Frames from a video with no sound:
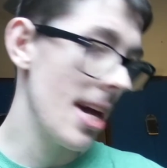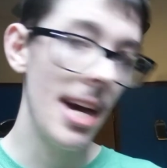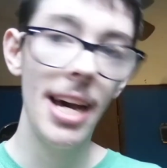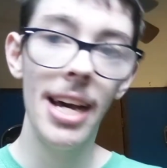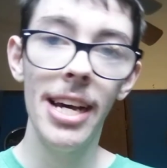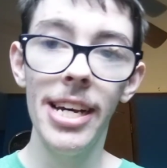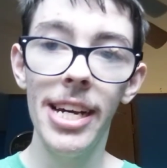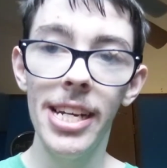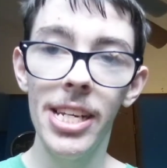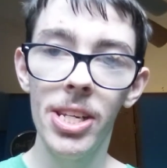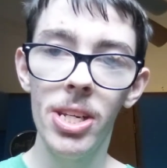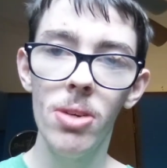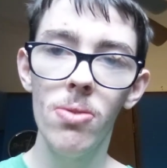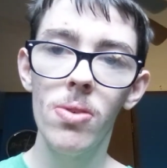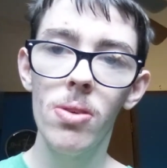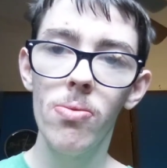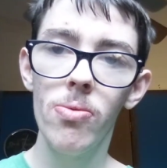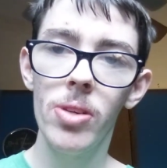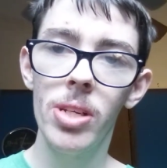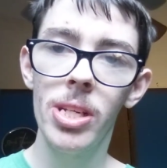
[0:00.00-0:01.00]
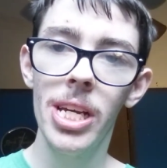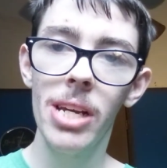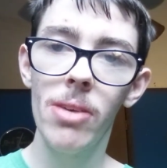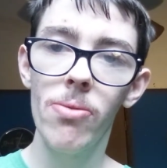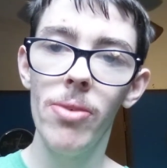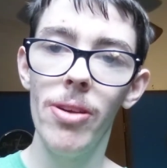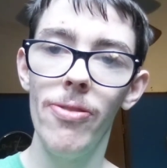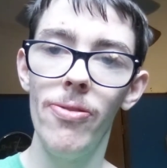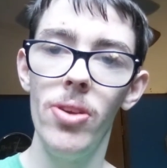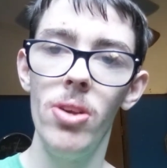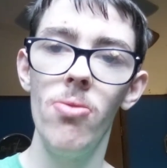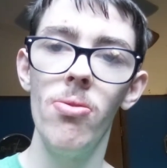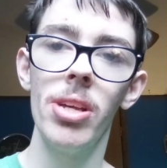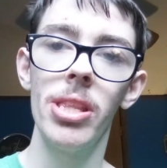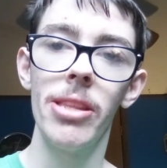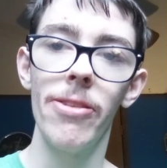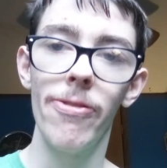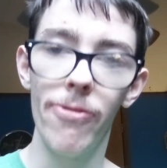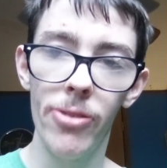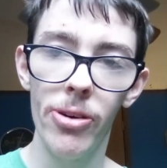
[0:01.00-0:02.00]
I do want to take a review at
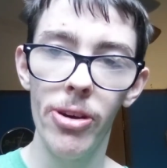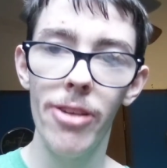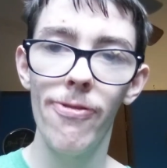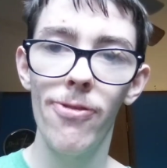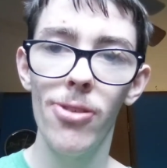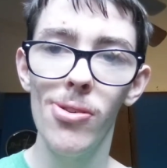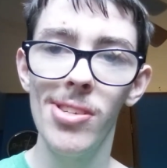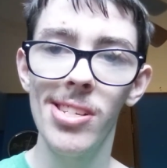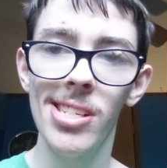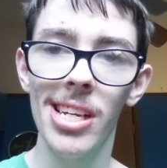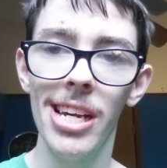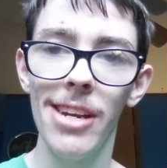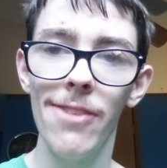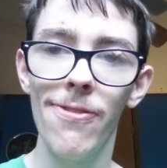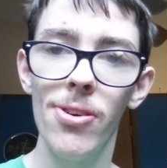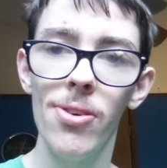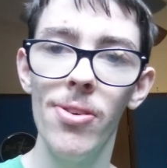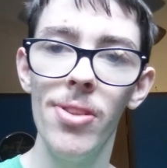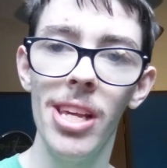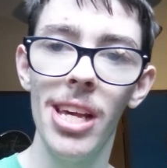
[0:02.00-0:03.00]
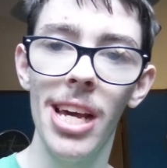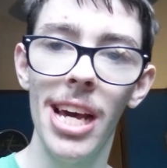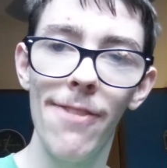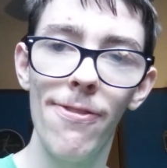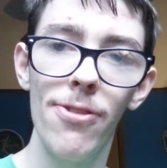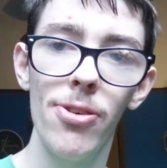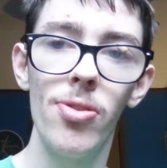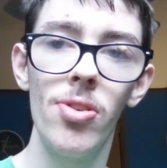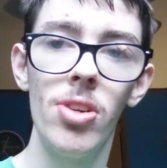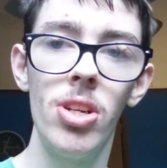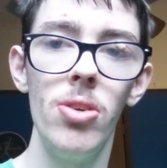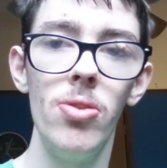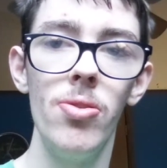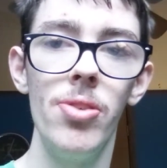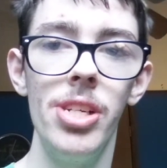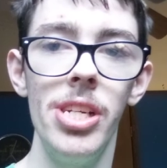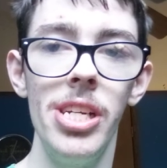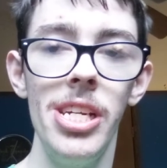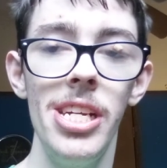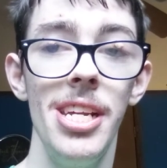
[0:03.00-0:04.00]
the very first iPhone, the iPhone
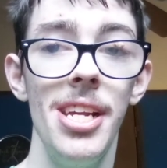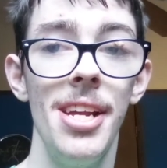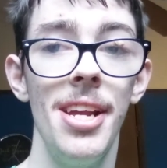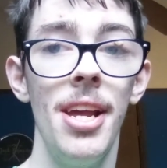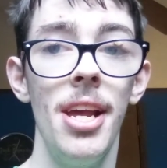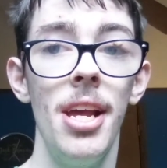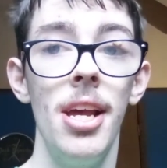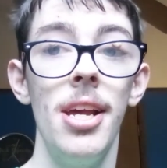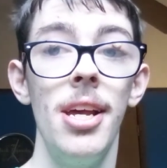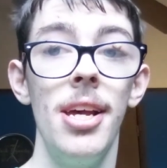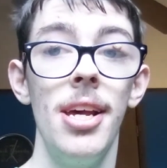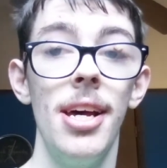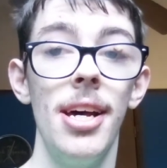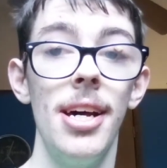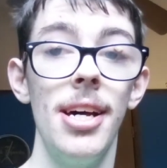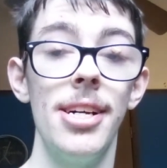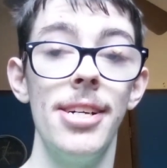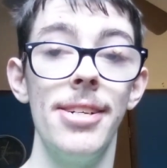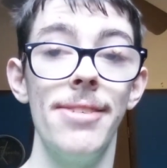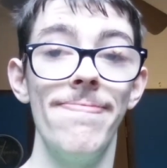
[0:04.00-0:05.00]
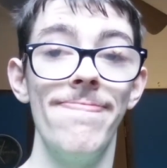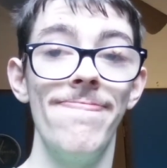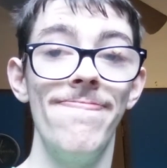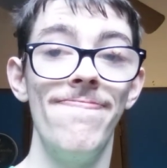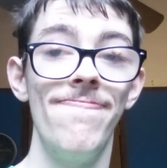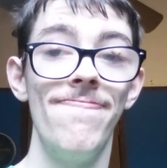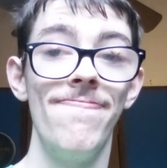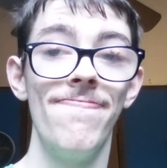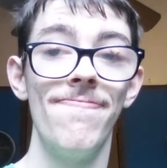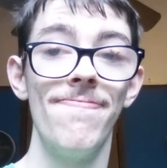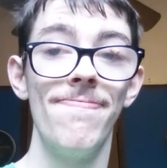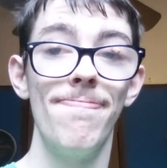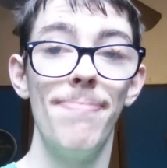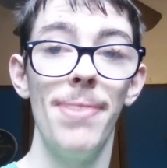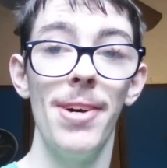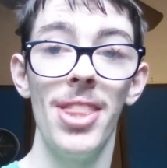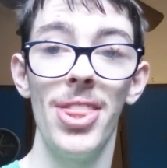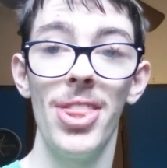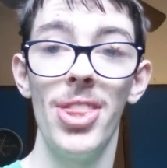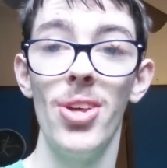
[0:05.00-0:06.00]
2G. Um,
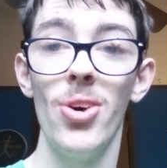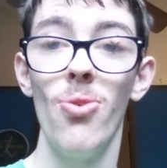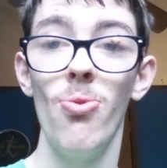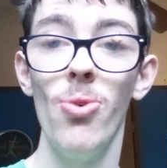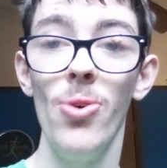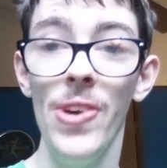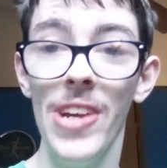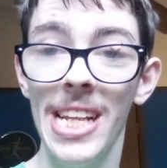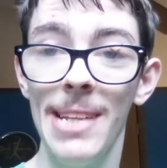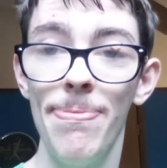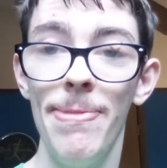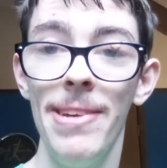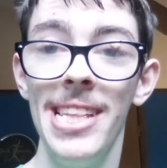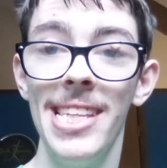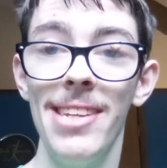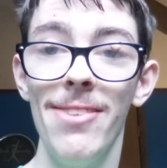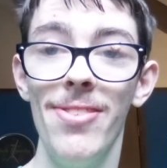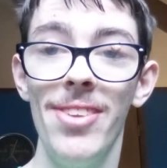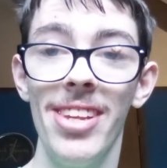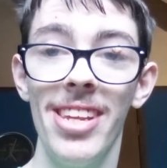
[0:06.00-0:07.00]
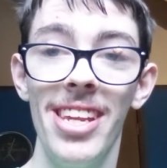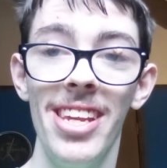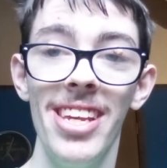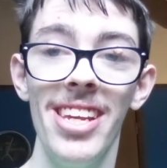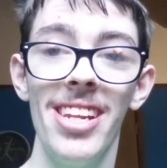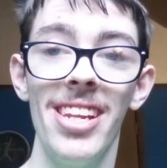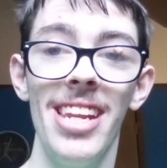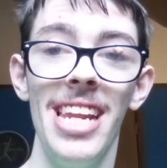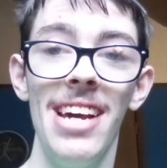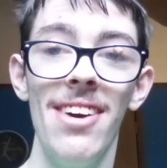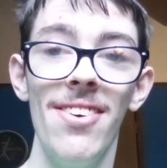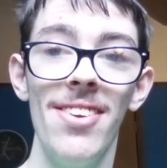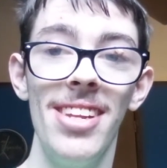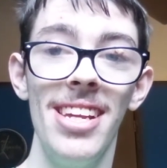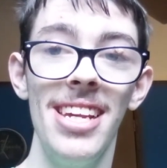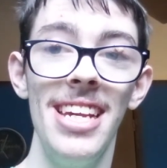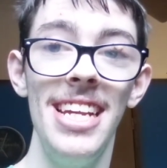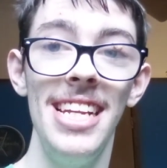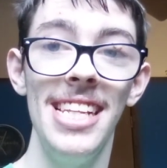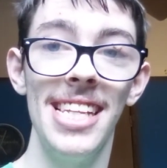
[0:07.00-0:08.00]
but they're really expensive to get
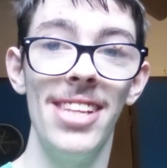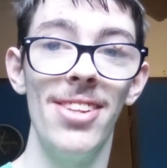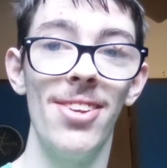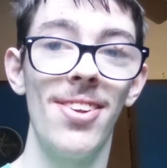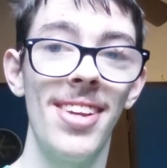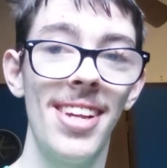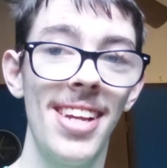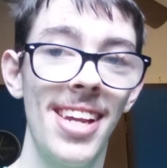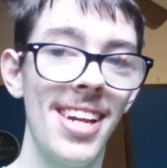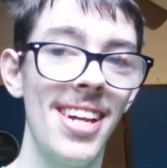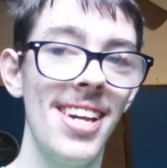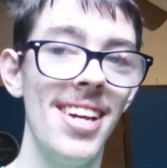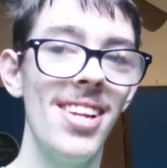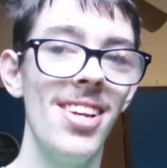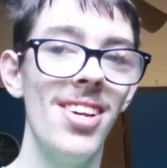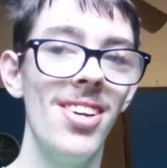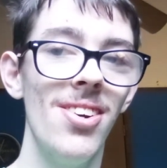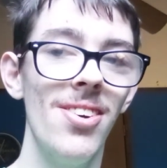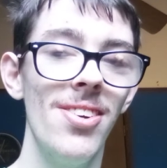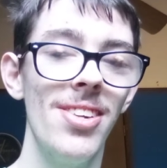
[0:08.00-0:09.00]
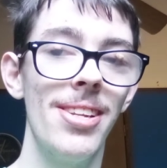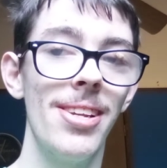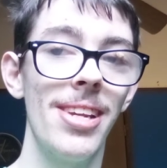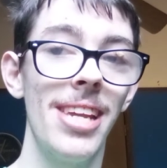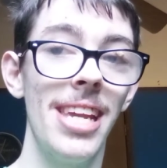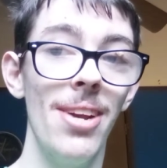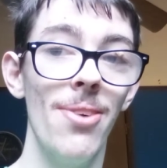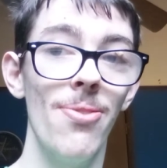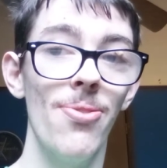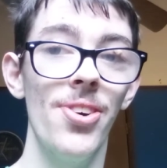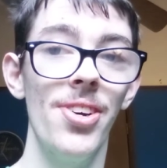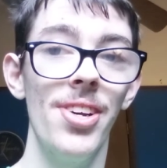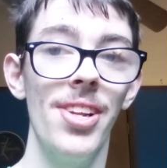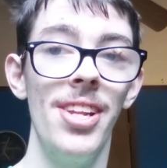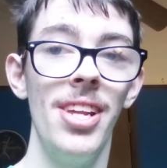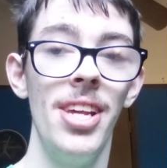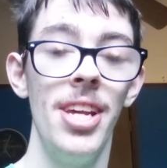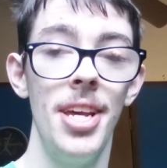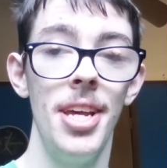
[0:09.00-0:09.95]
nowadays, and they're kind of hard to get one.